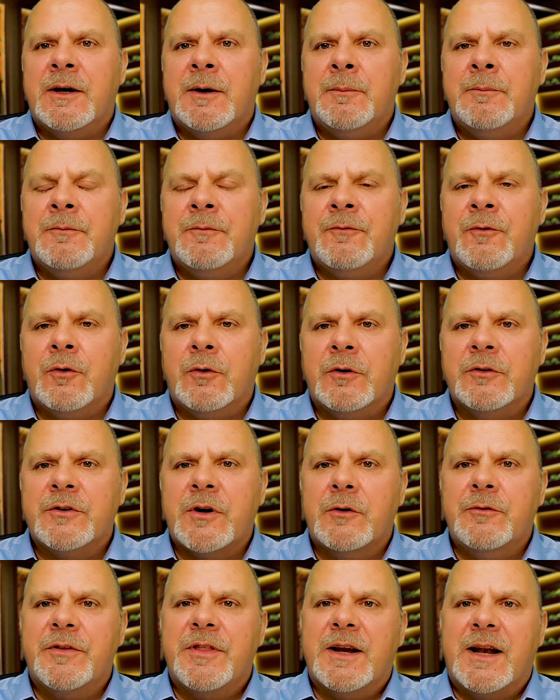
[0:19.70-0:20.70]
for us
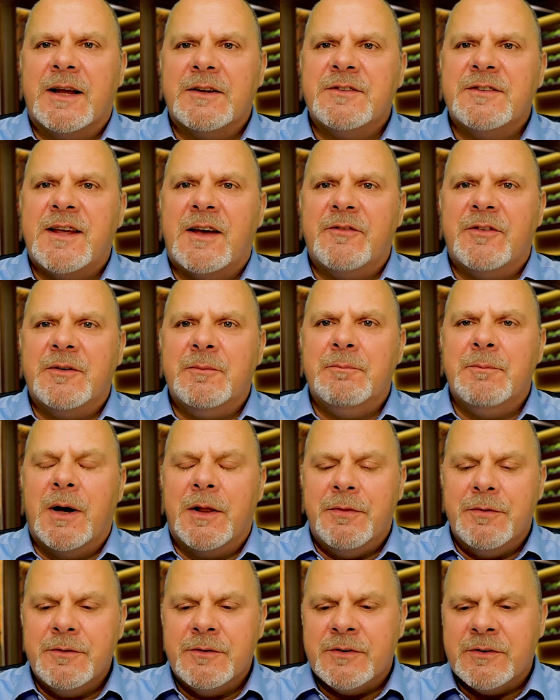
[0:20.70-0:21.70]
over the last 7
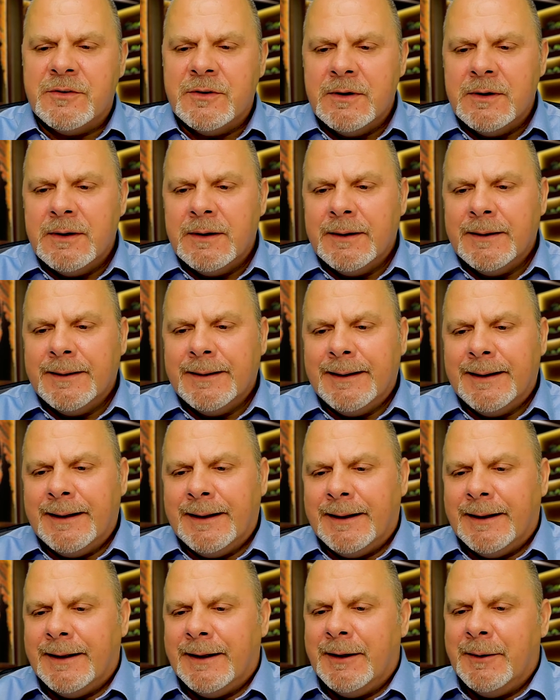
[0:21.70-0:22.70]
months,
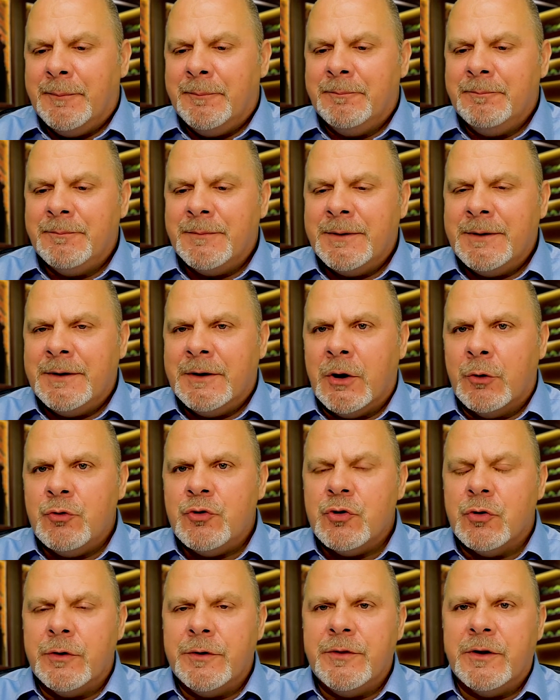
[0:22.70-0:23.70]

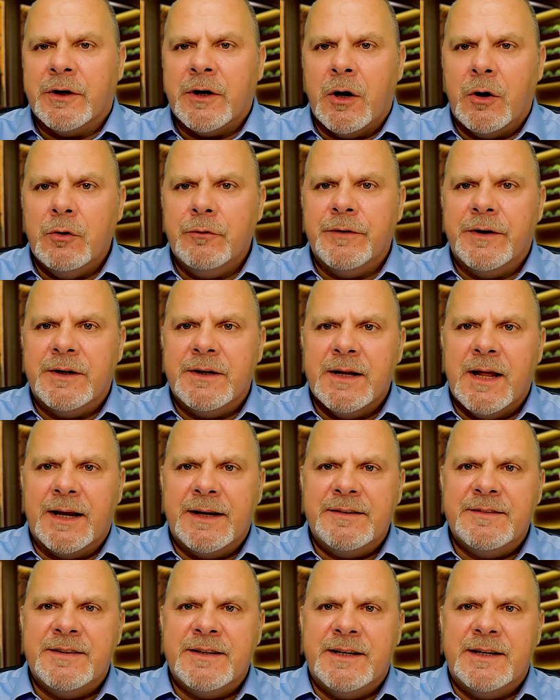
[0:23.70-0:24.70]
during the
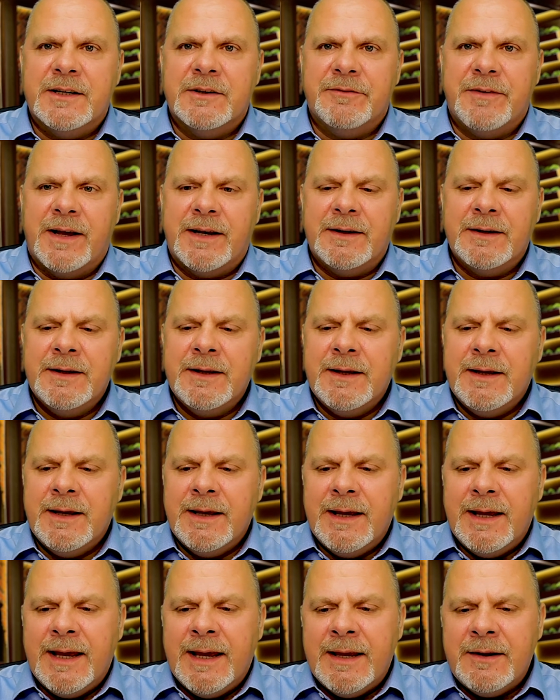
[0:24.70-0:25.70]
COVID-19 event,
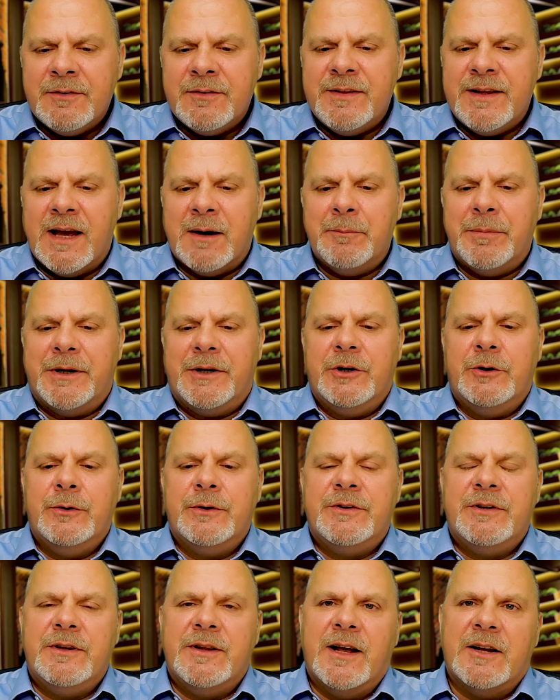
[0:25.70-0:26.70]
is the
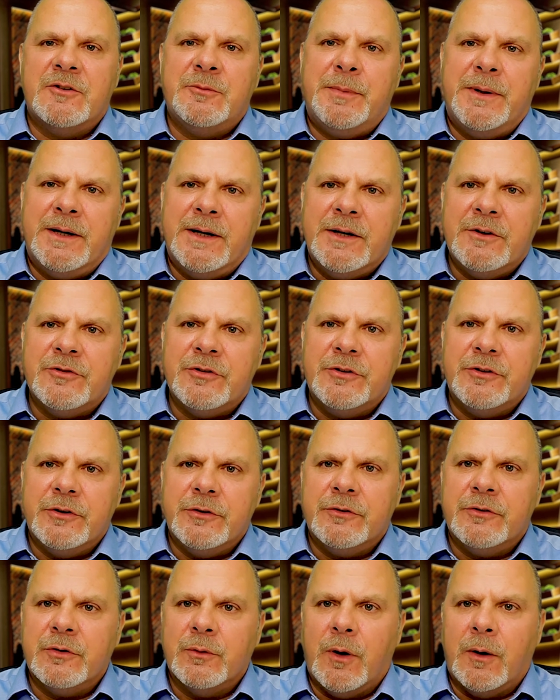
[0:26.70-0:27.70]
ambiguity that's been
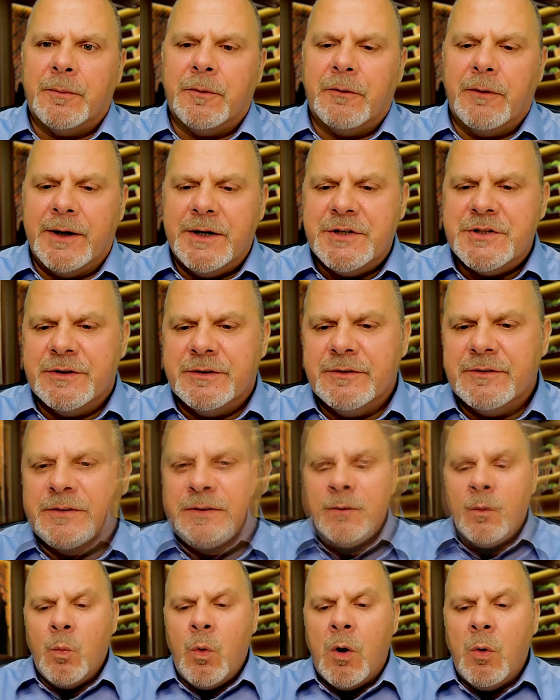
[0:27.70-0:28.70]
introduced to operations.
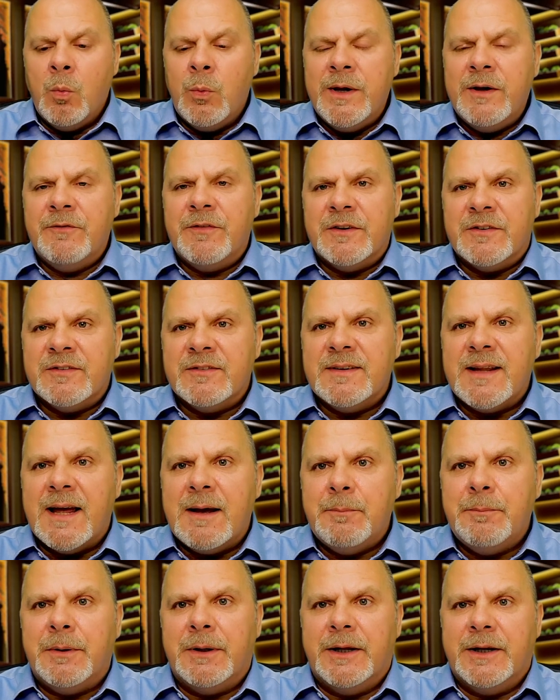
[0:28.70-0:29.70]
What we've
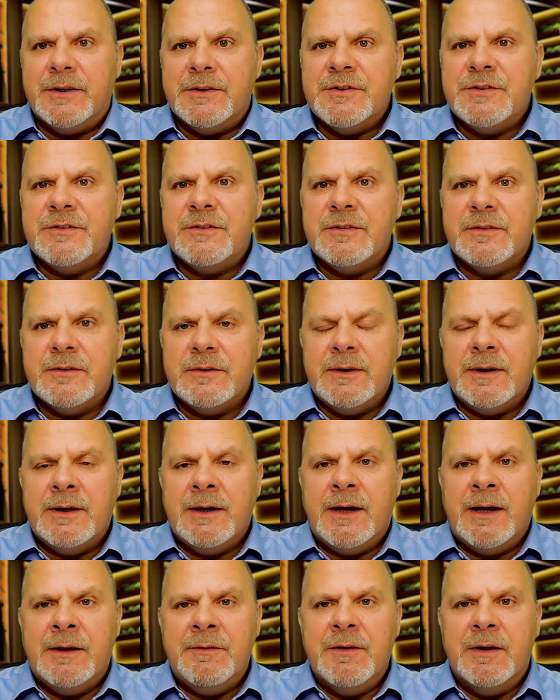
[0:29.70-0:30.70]
established
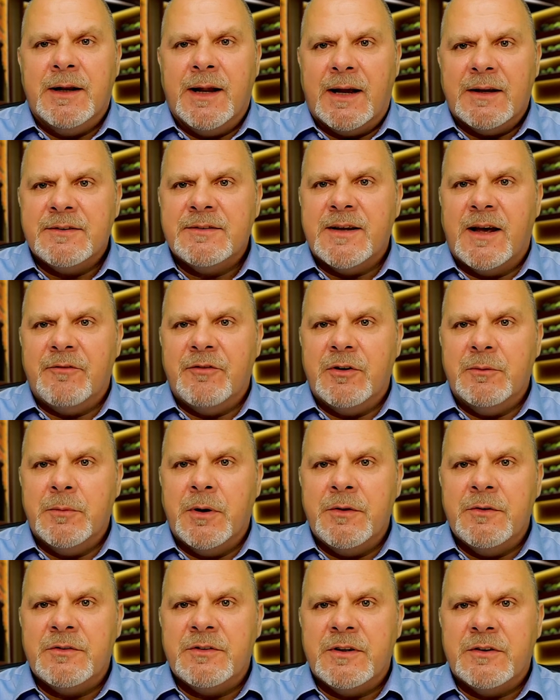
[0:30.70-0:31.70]
in the last 7
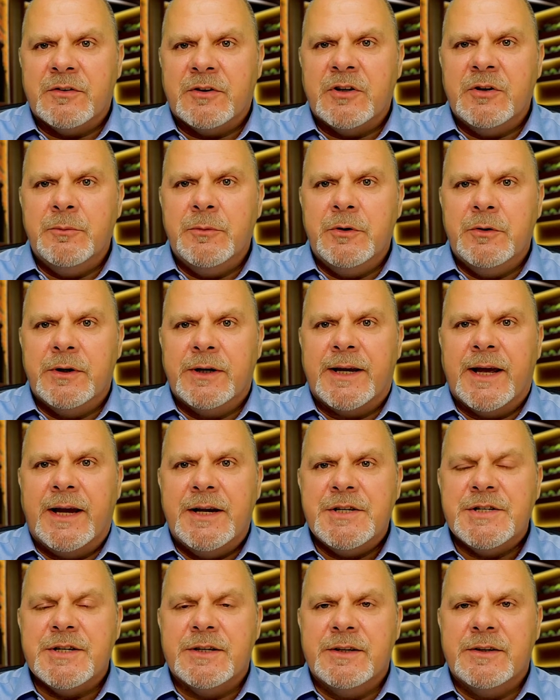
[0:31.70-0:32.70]
months is
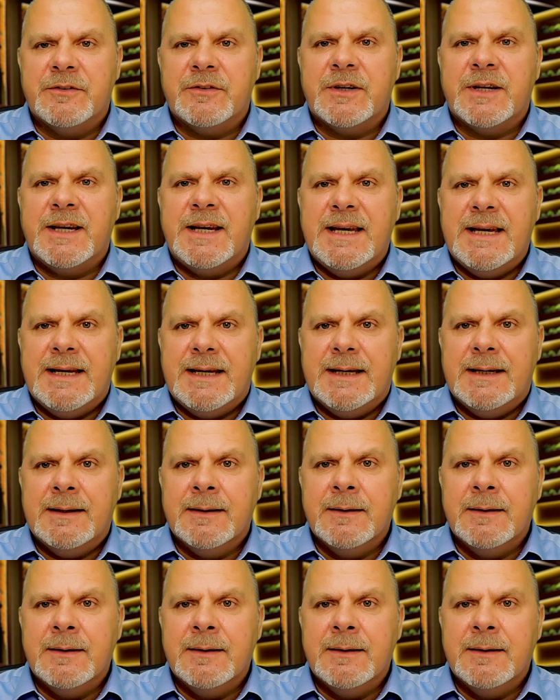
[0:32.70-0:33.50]
communication is key.